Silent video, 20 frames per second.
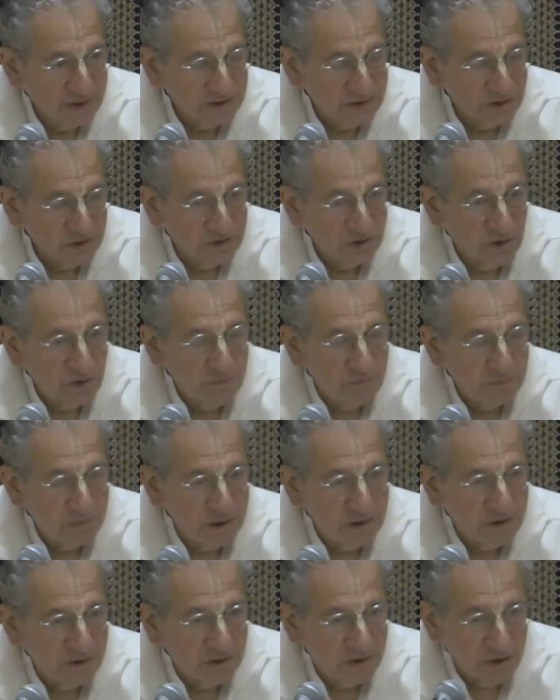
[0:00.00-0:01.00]
So don't
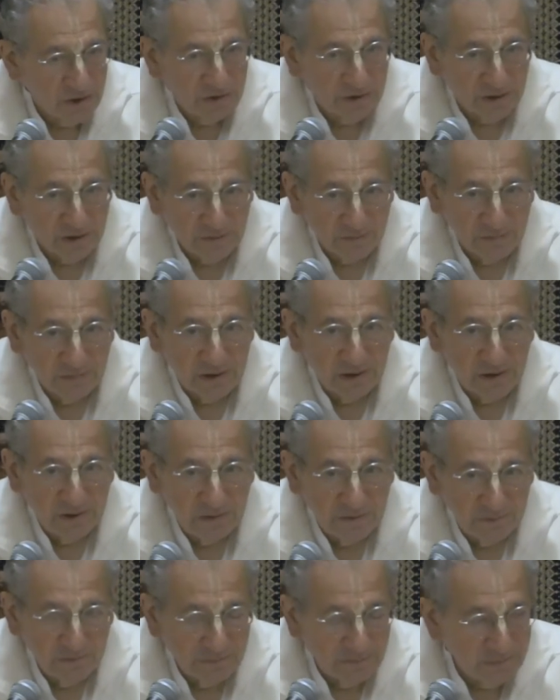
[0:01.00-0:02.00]
be in a hurry.
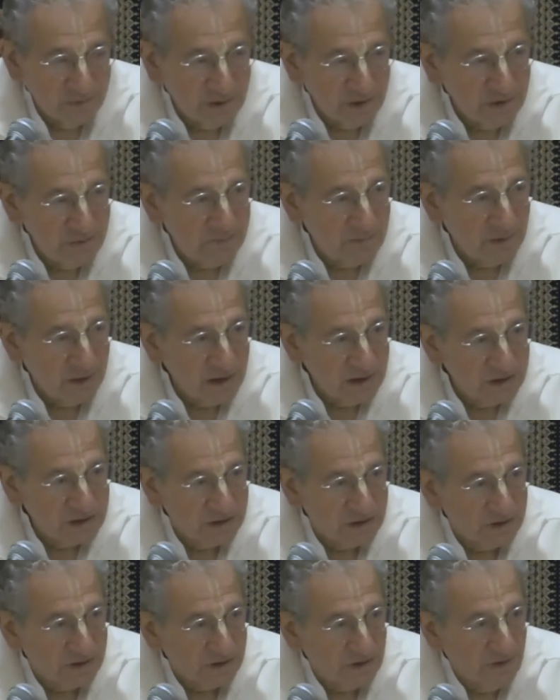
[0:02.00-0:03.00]
Be be
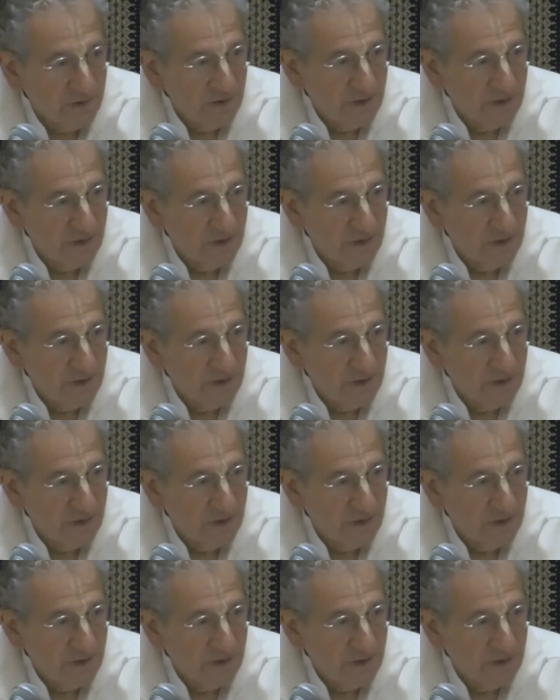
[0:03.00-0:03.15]
patient,